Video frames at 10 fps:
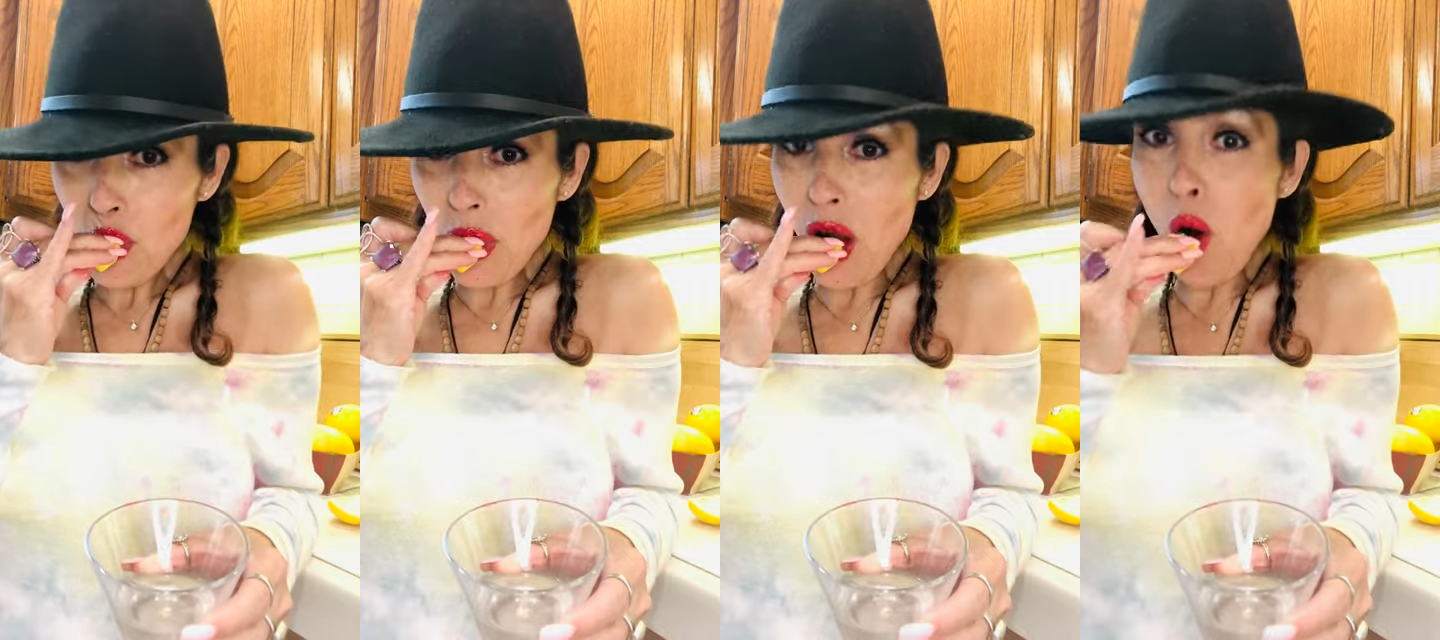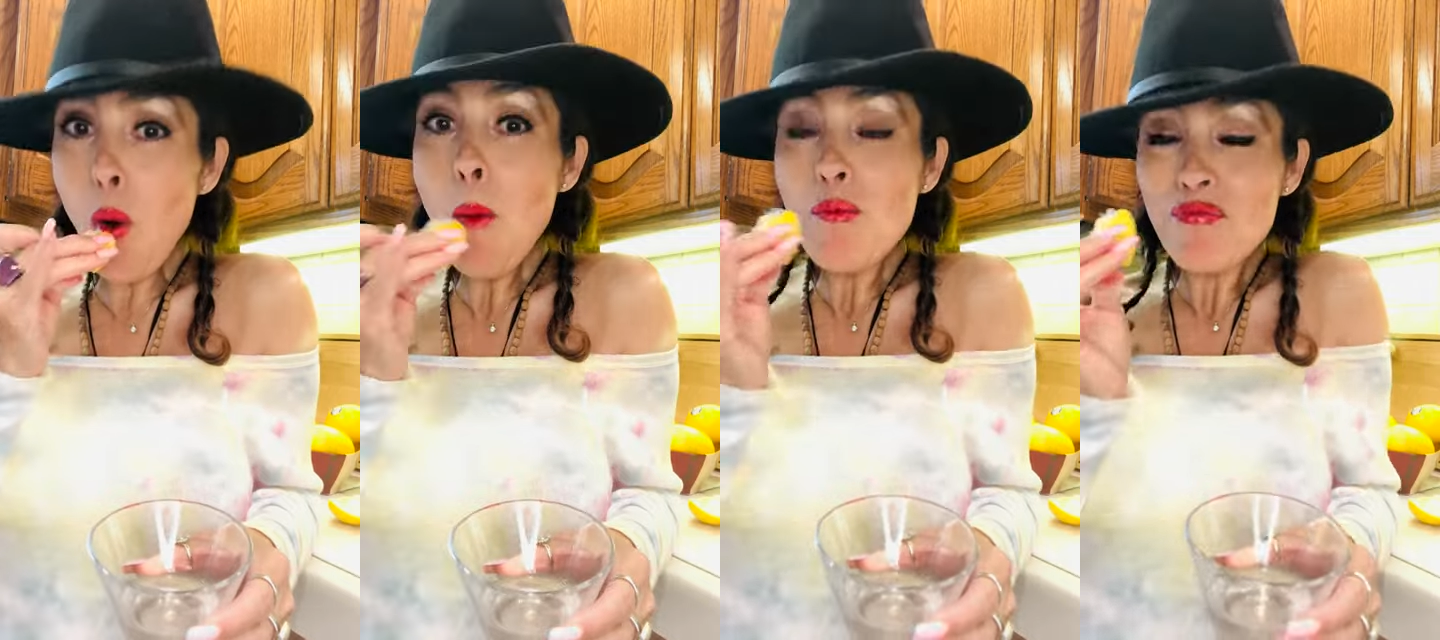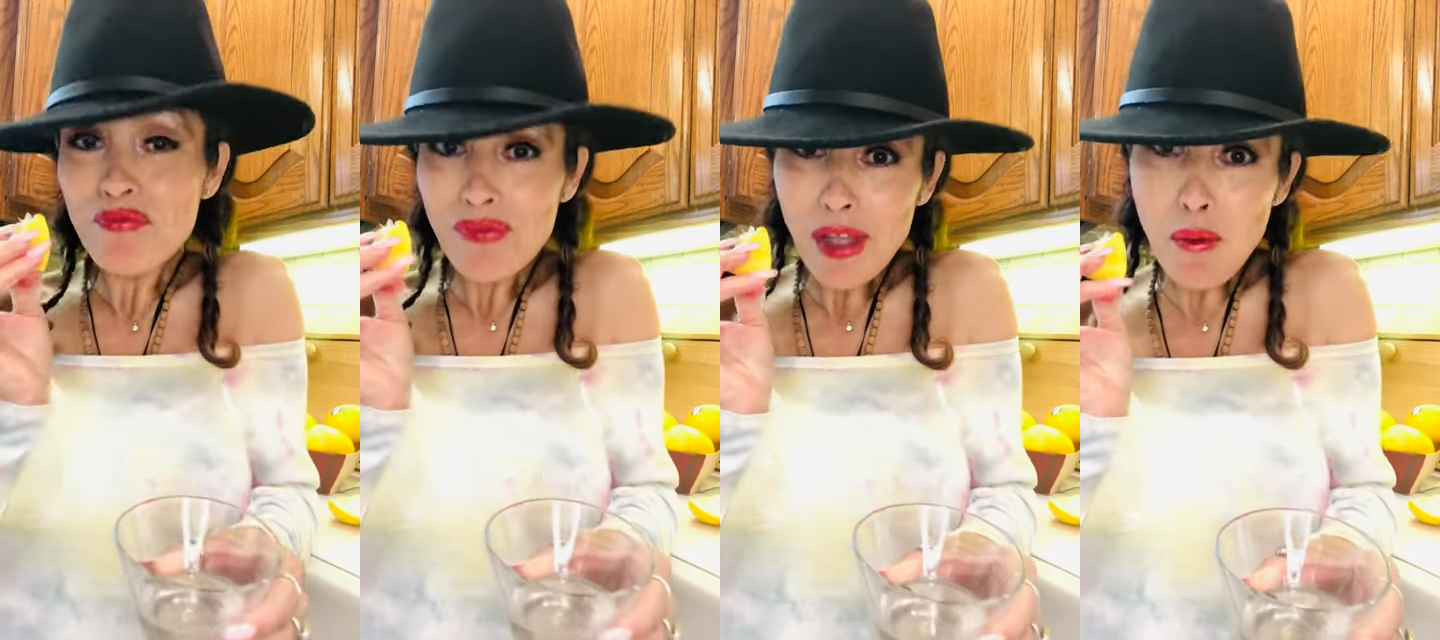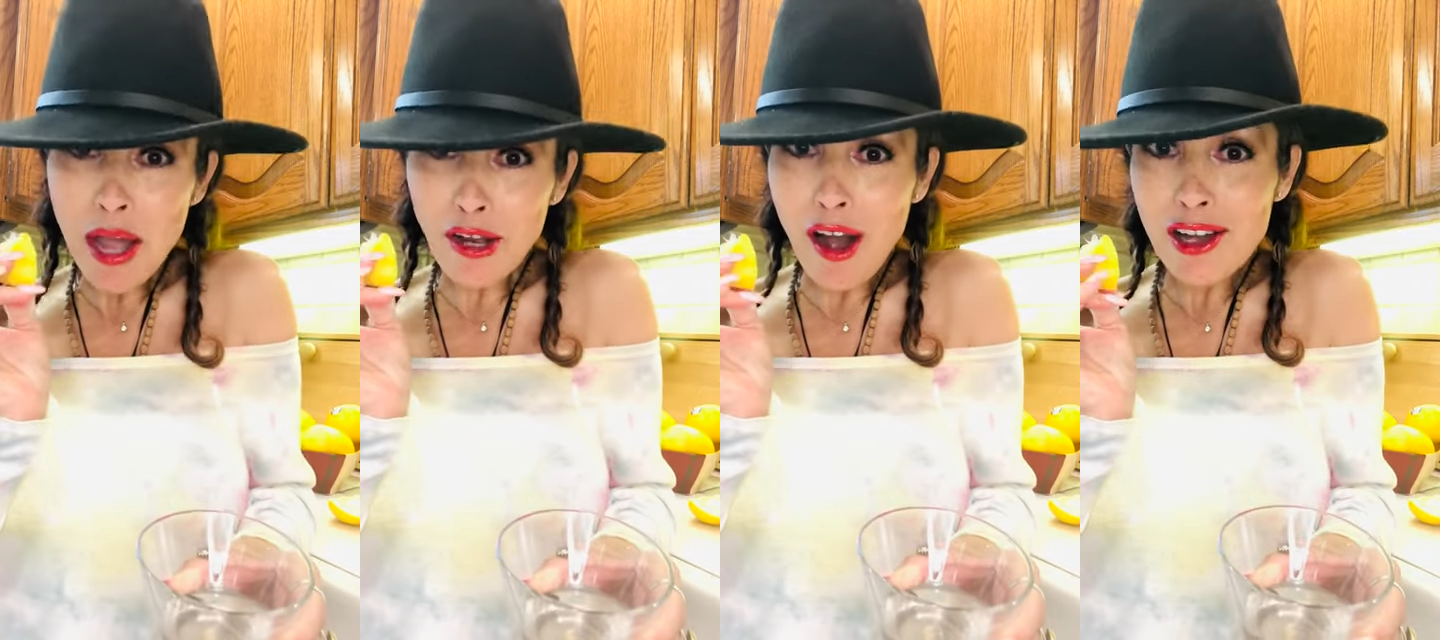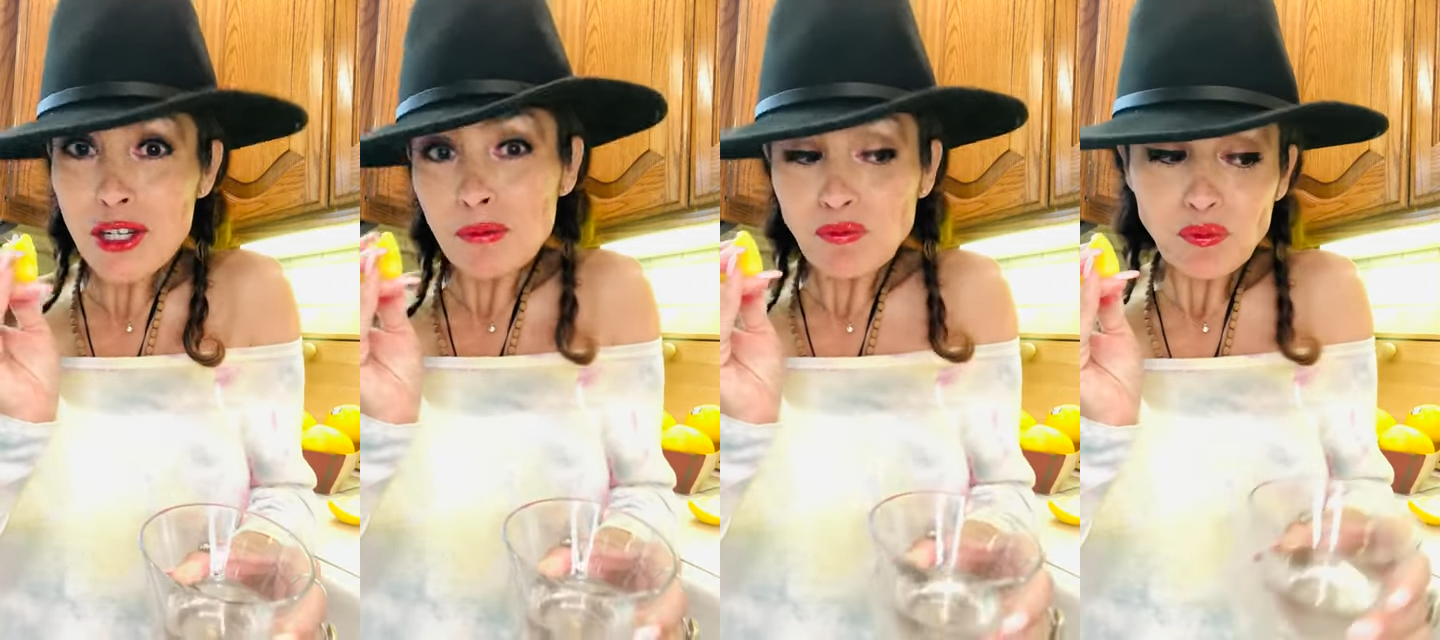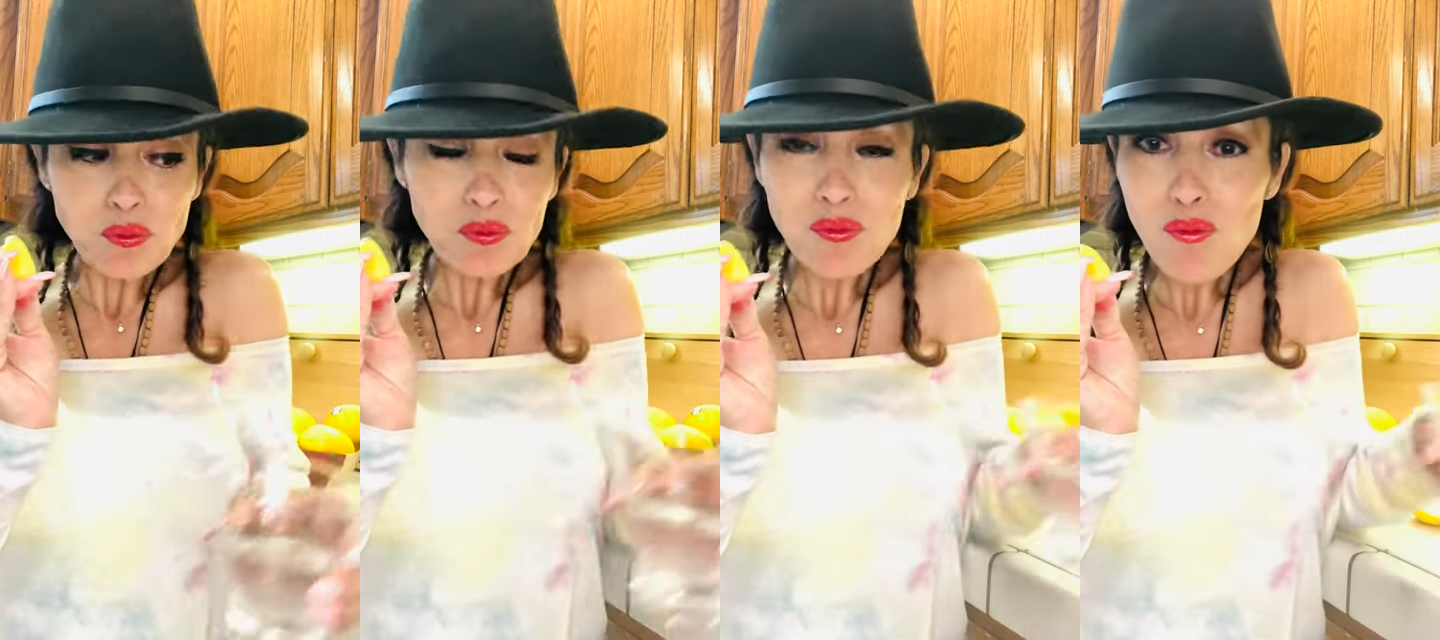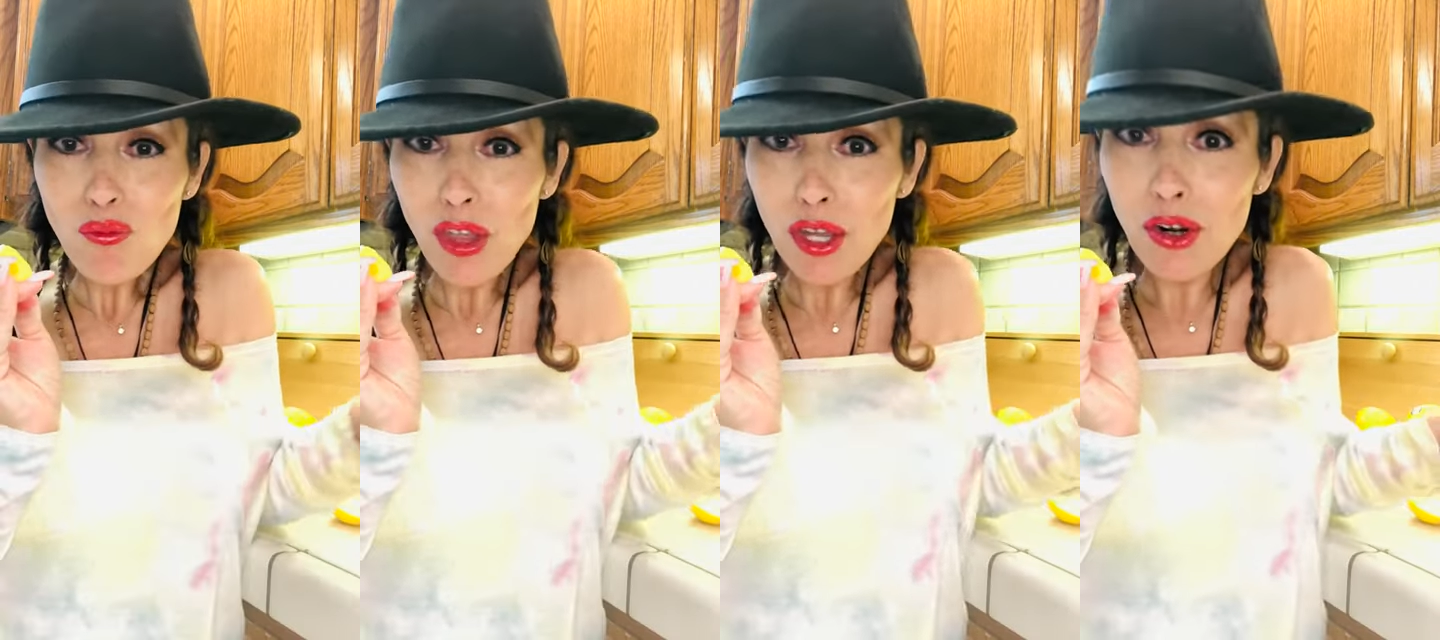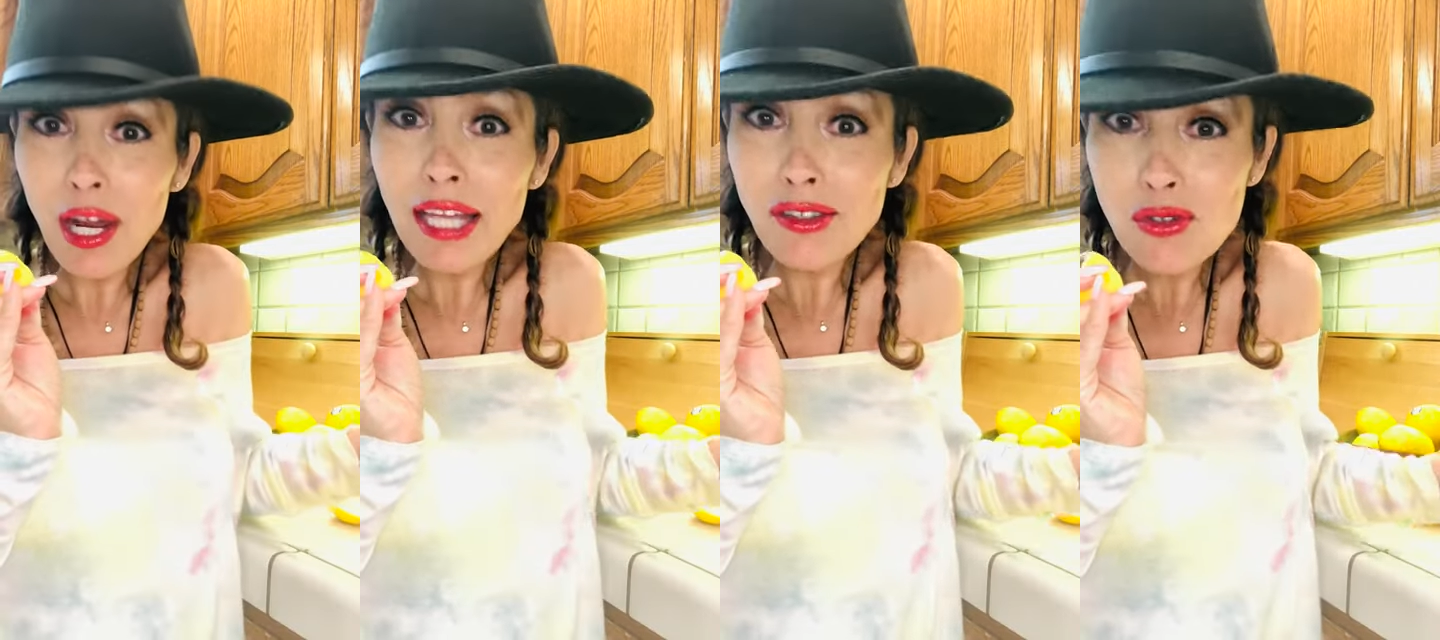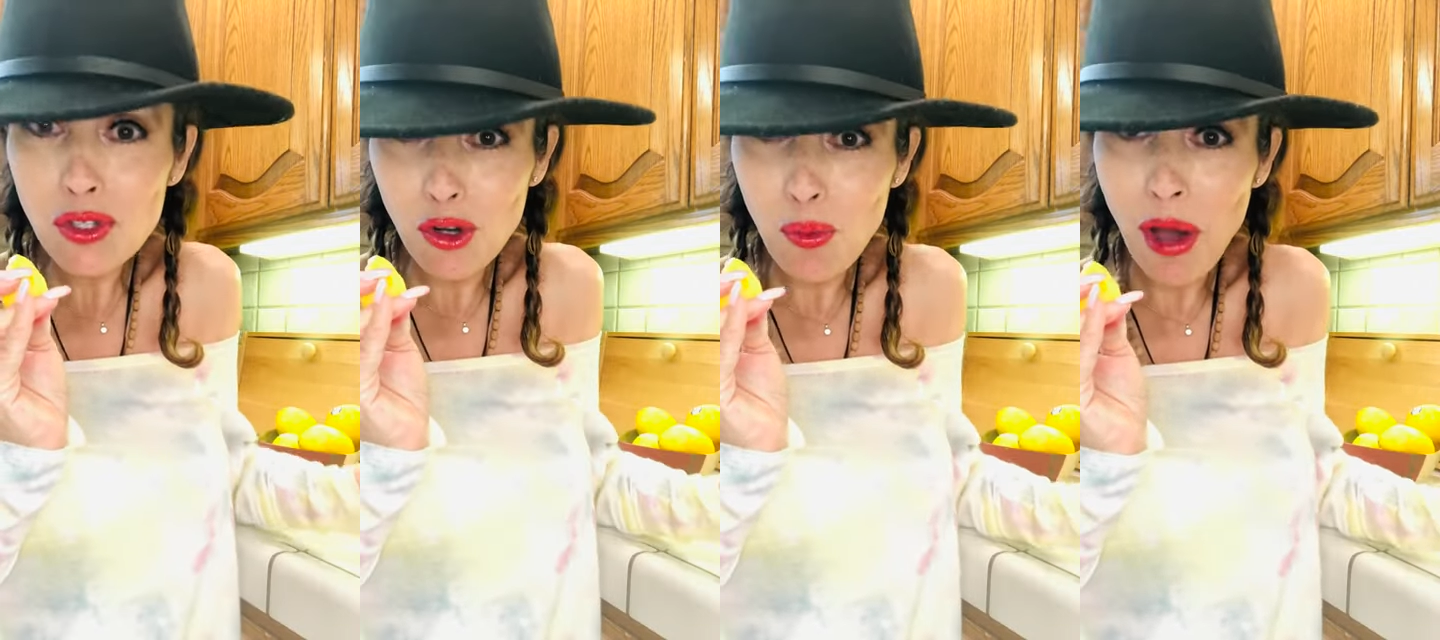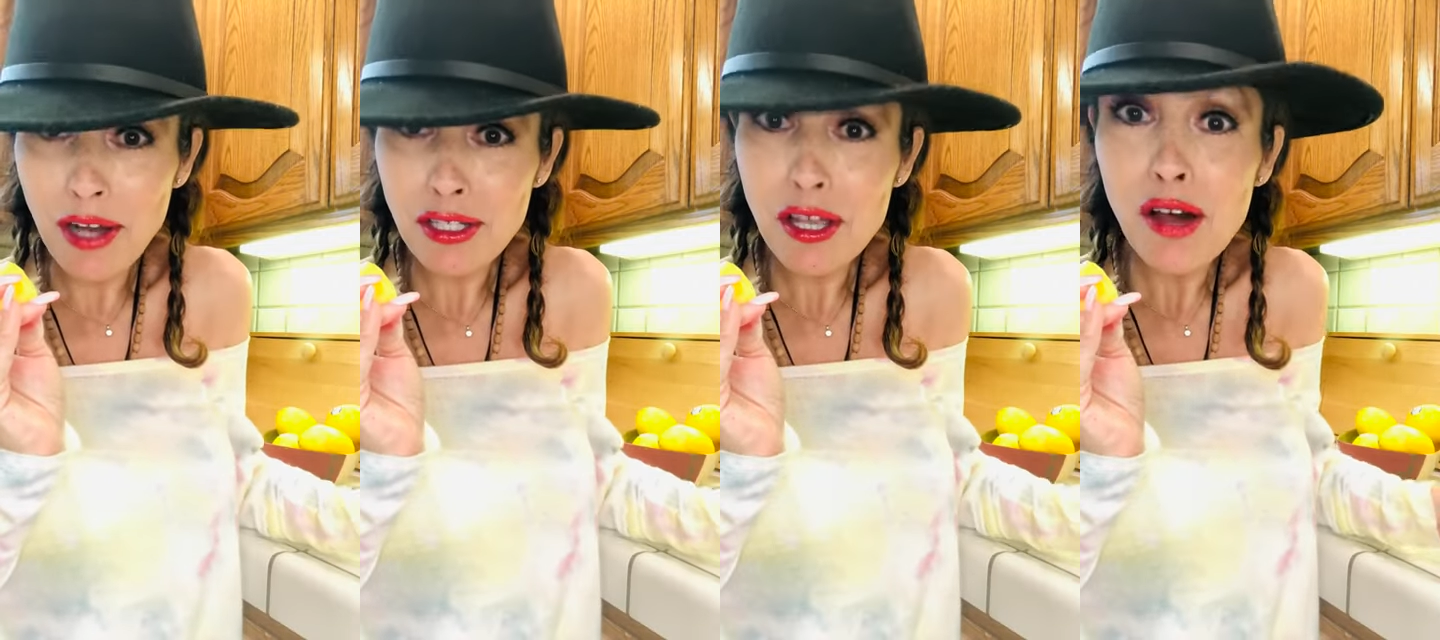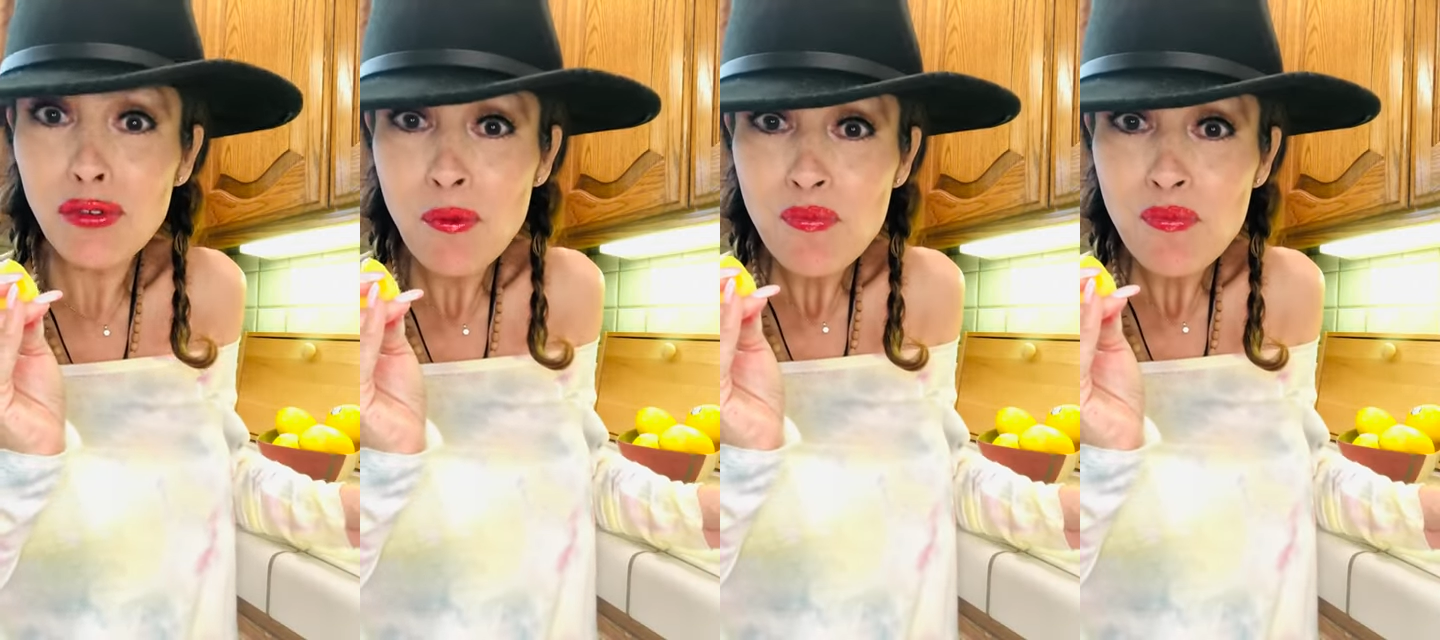Oh my gosh. You don't like those little box of